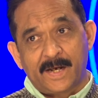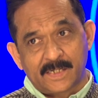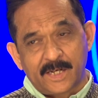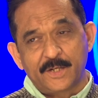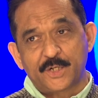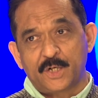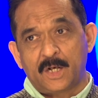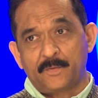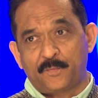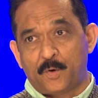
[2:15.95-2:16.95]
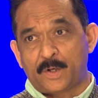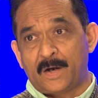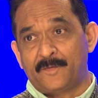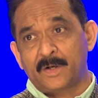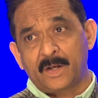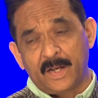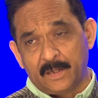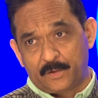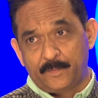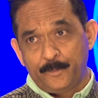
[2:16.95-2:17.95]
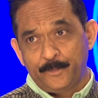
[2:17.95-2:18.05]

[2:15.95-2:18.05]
essential for our health.